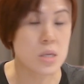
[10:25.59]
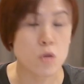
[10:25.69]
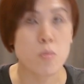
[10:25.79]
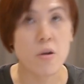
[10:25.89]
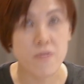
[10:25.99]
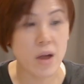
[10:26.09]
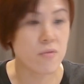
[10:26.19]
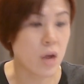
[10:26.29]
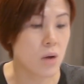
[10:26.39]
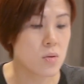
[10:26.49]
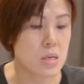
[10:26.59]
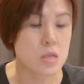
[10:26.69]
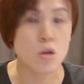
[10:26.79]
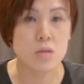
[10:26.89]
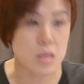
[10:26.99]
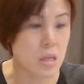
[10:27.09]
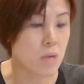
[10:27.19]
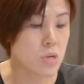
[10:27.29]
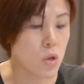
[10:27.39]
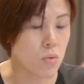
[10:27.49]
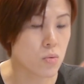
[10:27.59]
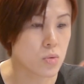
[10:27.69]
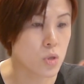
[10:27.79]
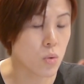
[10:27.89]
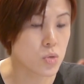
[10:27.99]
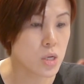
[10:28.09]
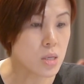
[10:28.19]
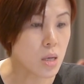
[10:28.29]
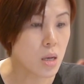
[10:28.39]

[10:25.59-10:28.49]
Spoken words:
0.5 round is not the nearest solutions.